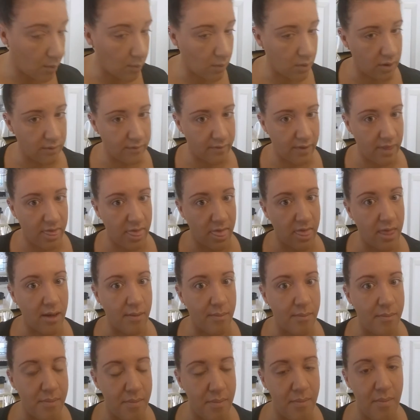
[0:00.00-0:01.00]
one of
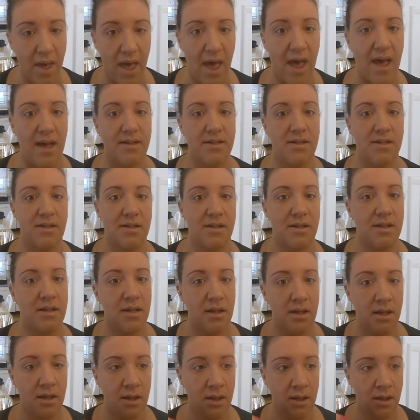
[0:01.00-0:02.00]
the best
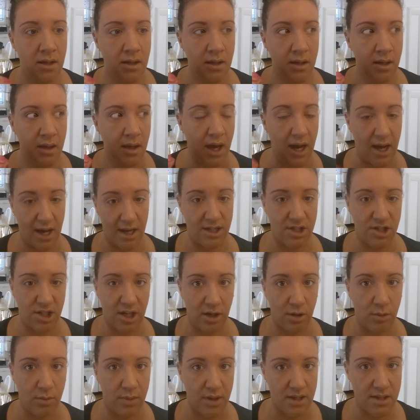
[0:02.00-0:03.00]

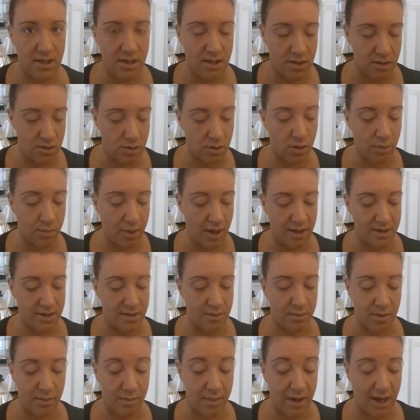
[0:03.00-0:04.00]
eyeshadow bases you could
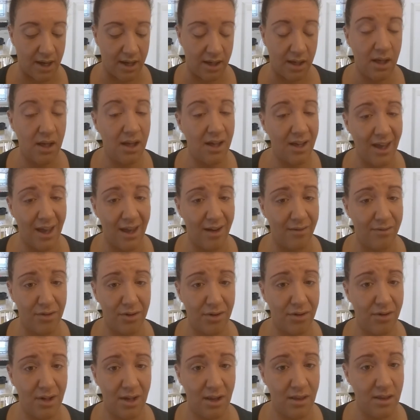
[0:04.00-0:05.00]
possibly buy
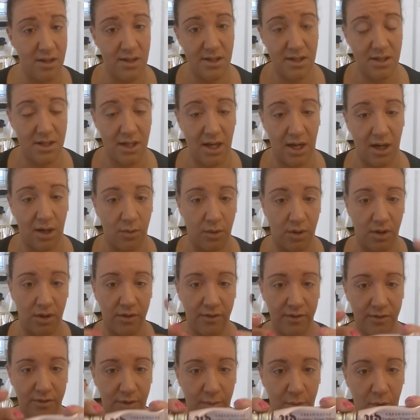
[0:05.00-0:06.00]
ever in this entire
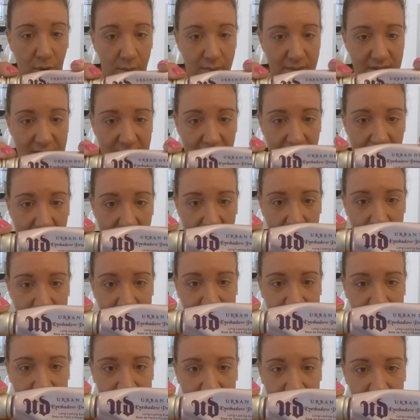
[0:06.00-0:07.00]
world. It's from Urban Decay,
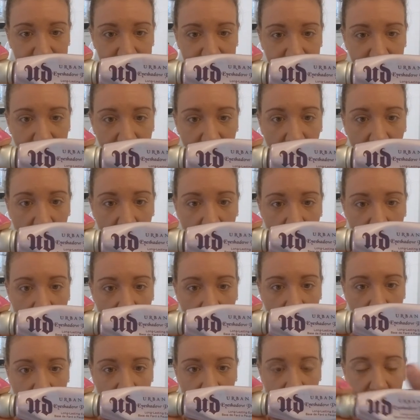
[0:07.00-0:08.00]

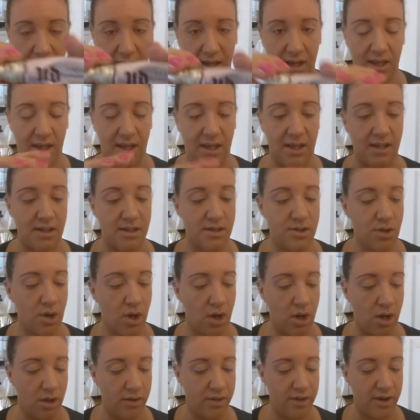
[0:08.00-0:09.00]
and it is
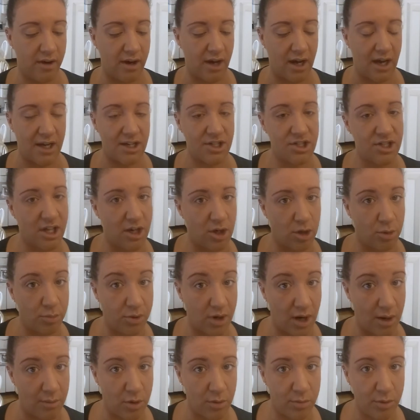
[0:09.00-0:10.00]
called their
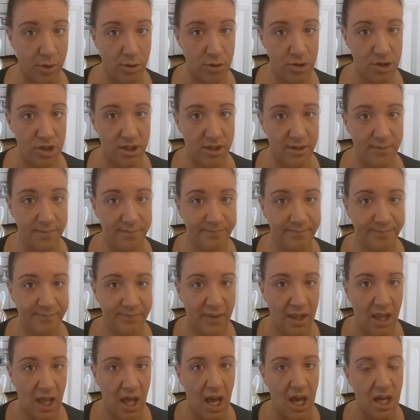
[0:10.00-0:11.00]
eyeshadow primer potion.
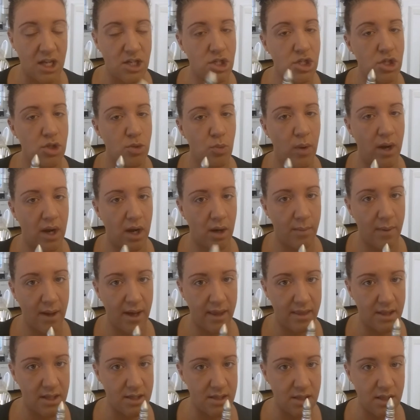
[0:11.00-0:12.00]
I swear
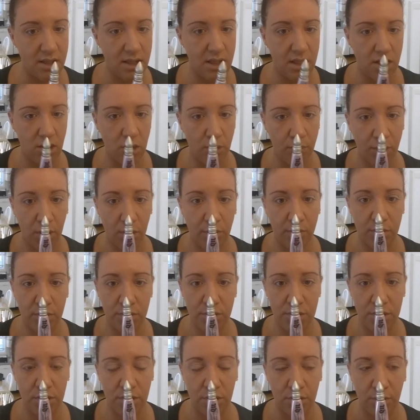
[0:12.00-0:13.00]
by this little
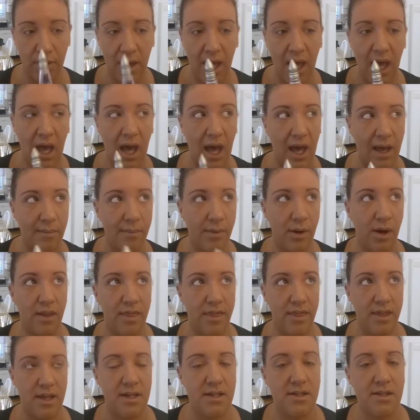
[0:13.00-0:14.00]
purple tube. I
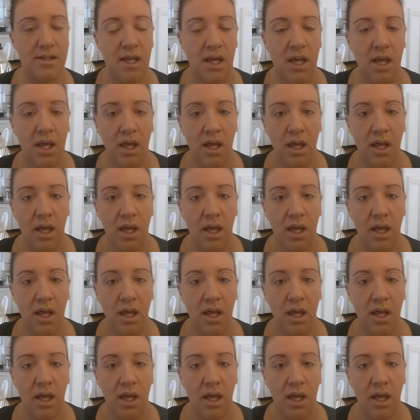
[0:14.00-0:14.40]
bought this